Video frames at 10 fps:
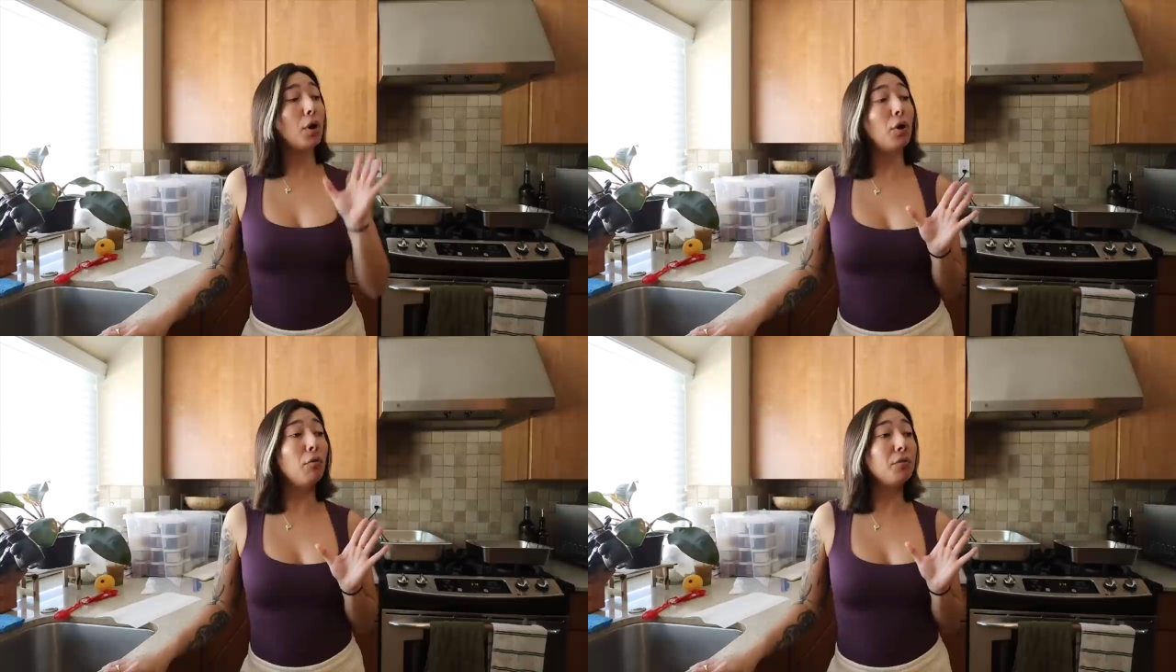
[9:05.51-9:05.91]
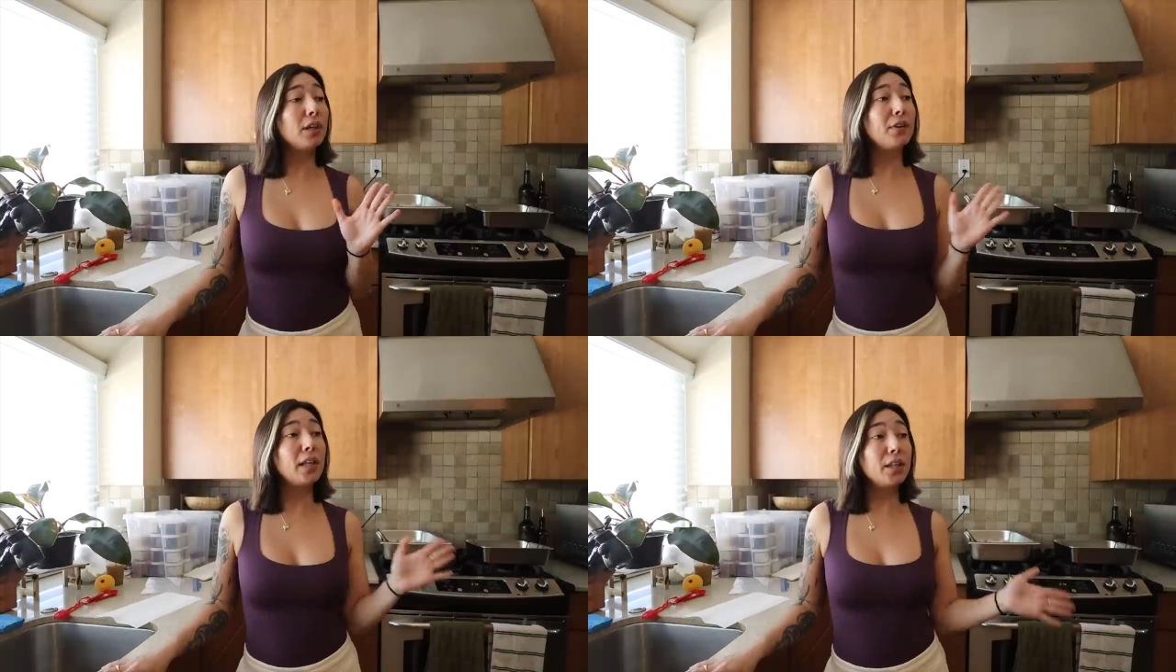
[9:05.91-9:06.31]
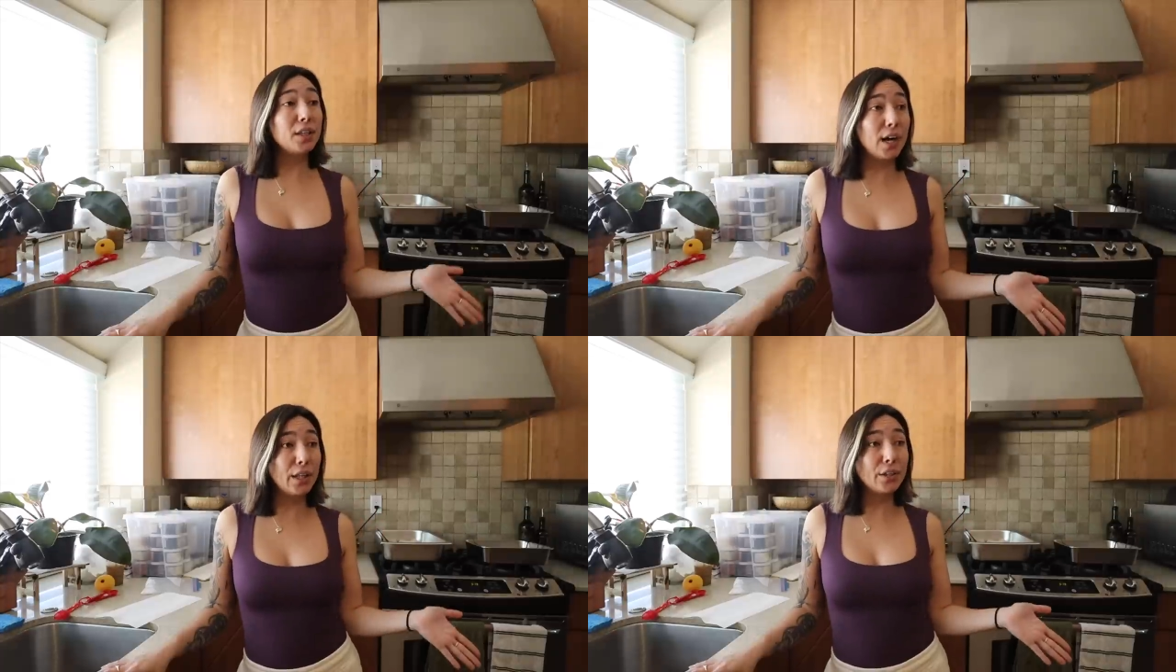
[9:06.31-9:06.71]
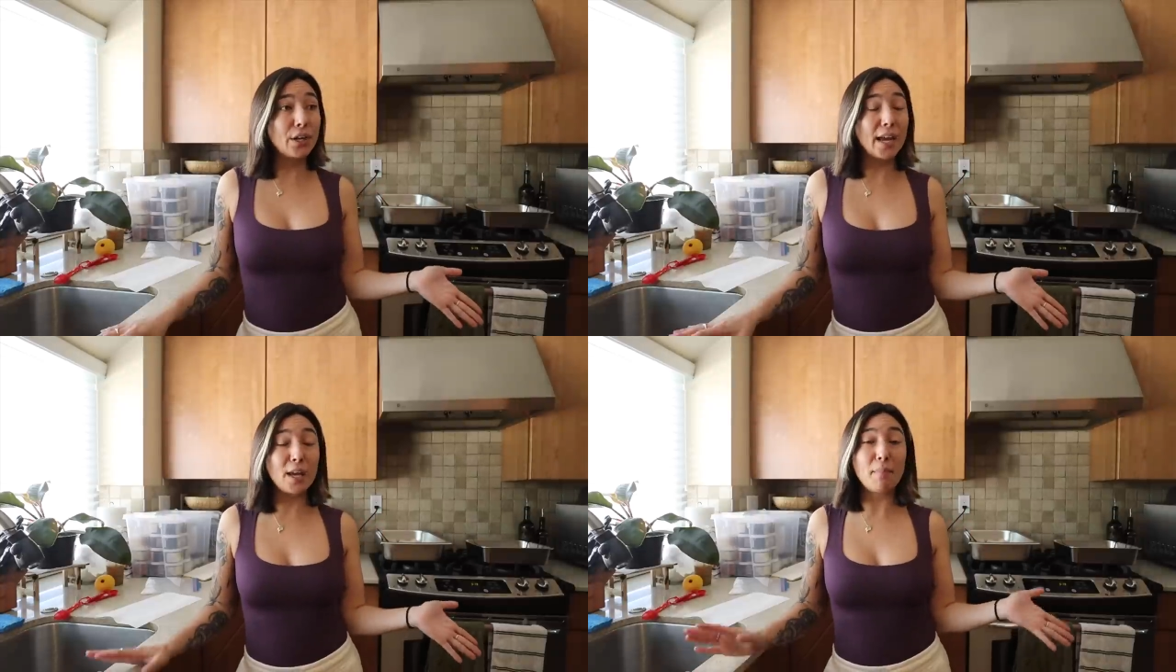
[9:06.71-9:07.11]
And hopefully if I like the color,
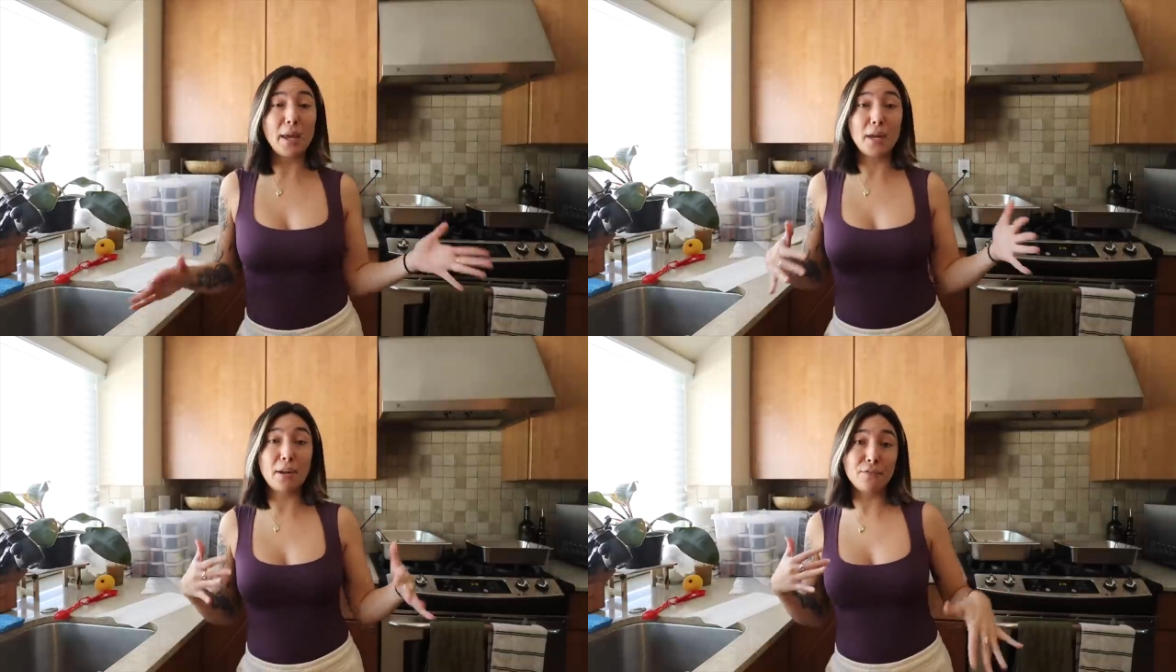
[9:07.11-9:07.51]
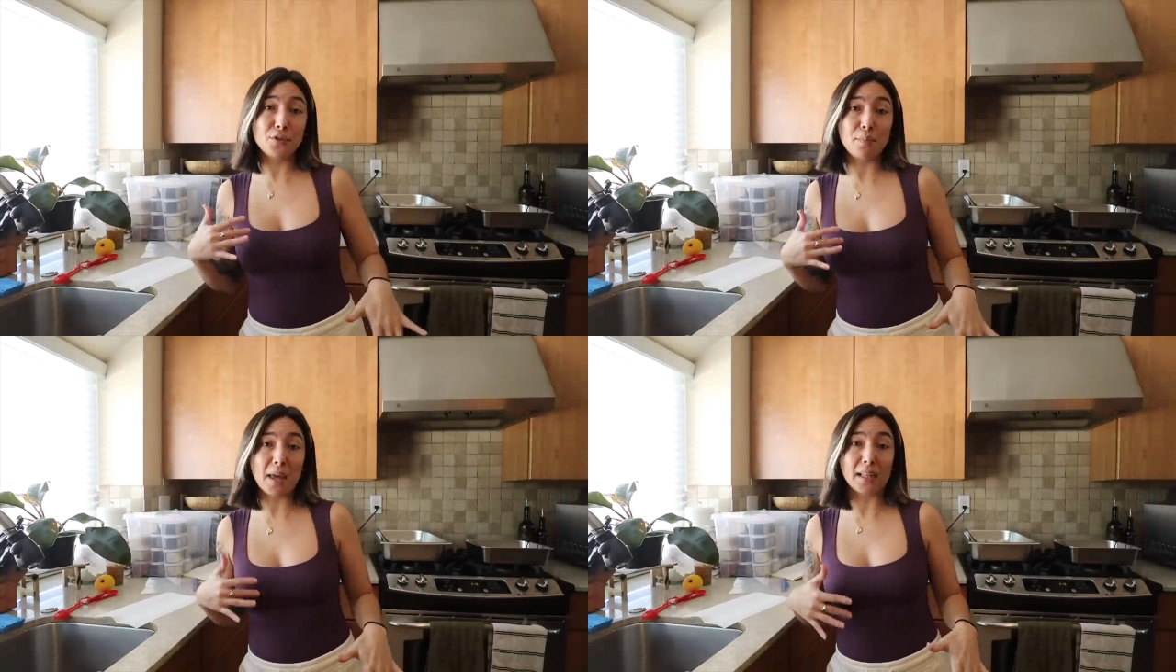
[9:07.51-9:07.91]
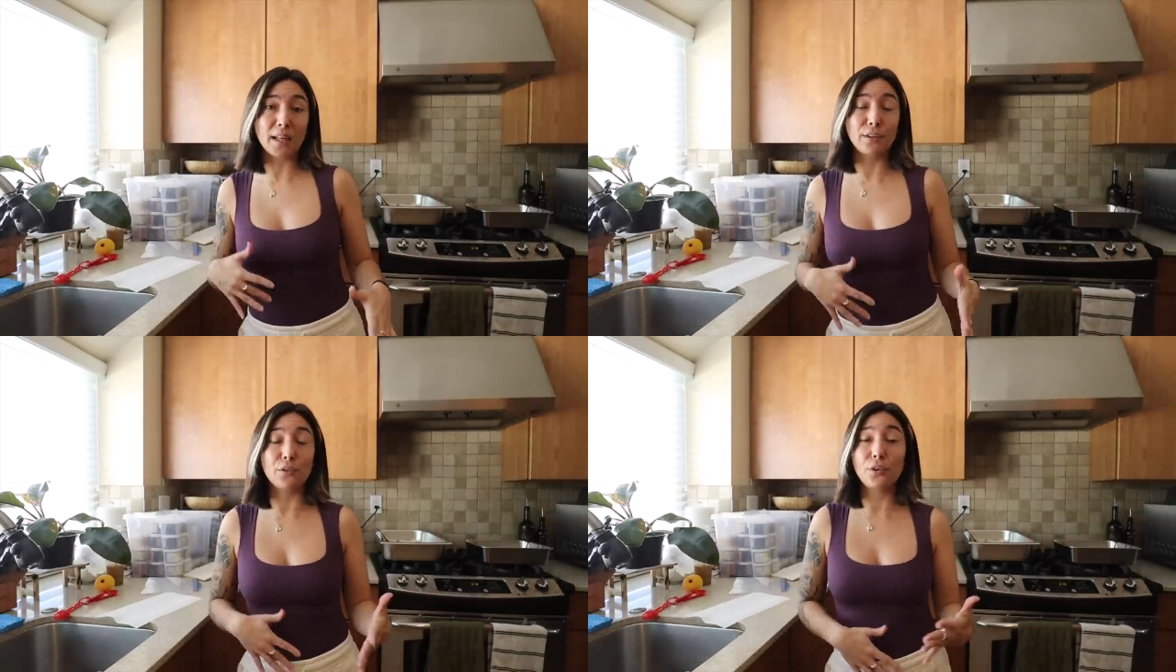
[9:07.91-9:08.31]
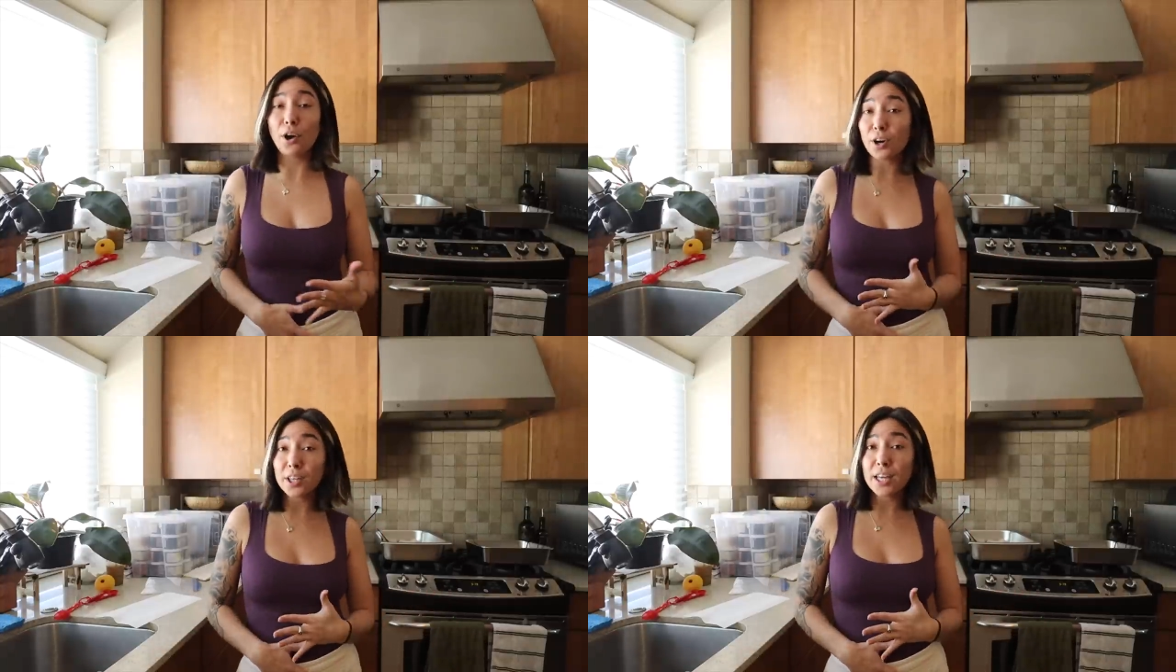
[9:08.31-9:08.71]
I can make enough to make like a little
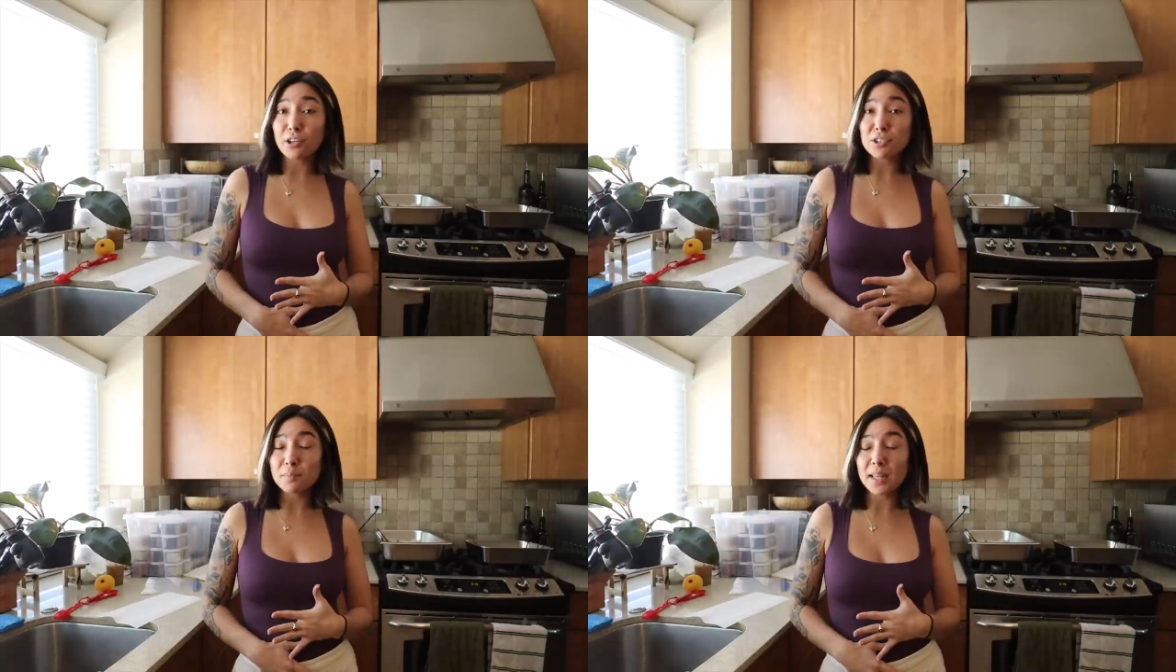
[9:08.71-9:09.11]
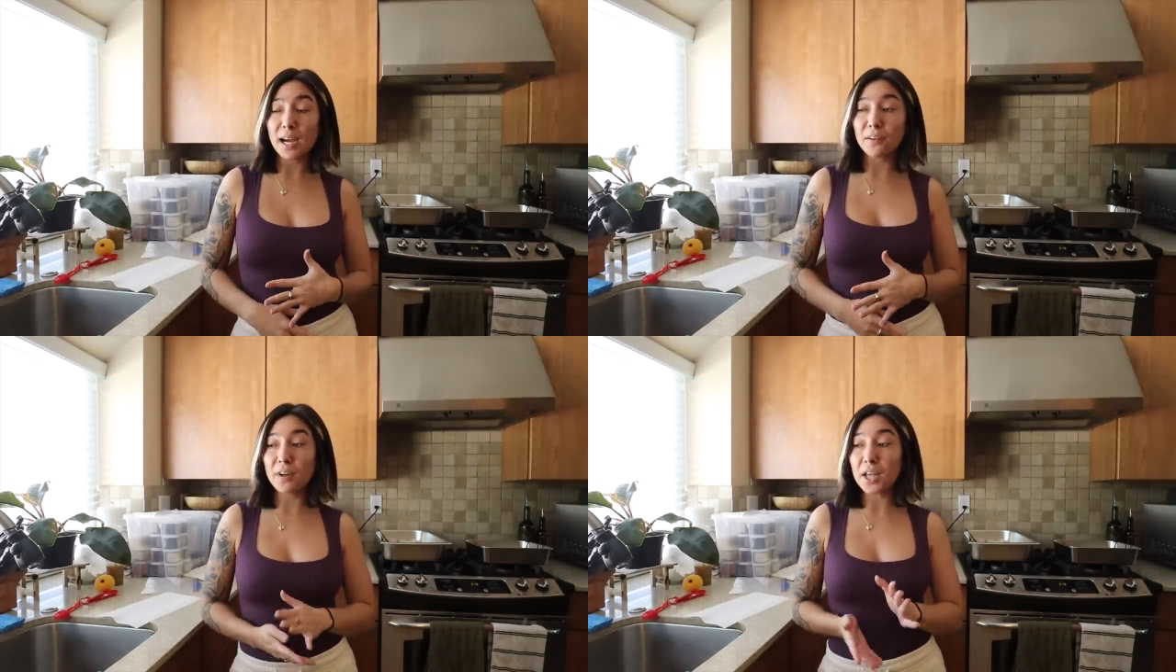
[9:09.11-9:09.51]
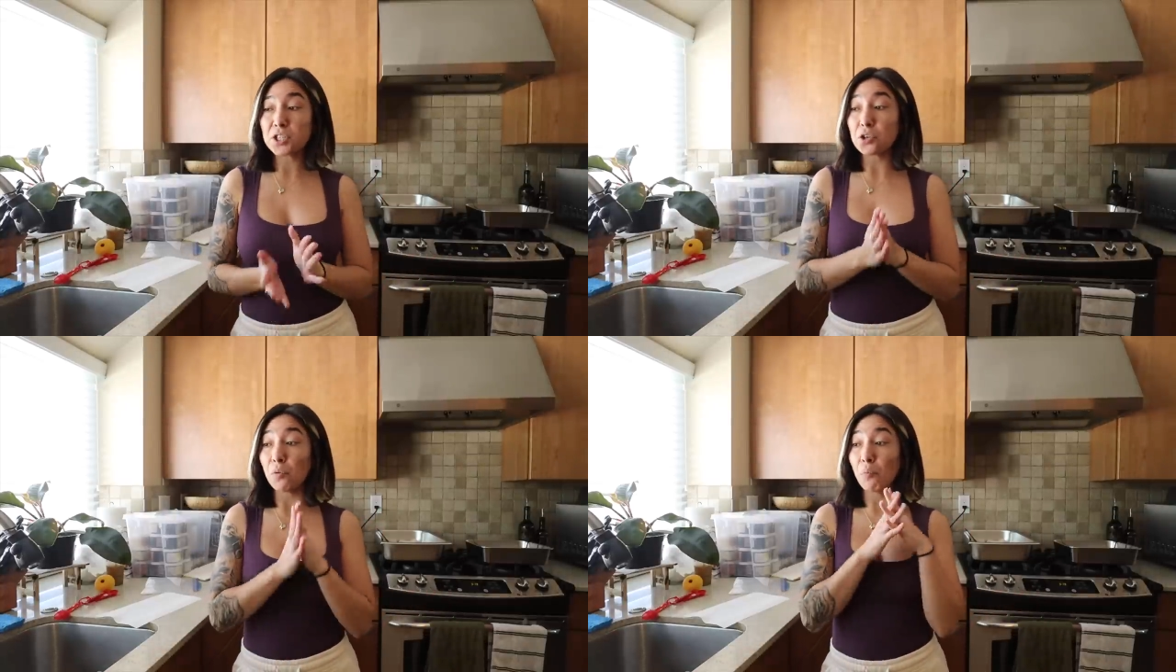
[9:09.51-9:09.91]
cardigan or something out of it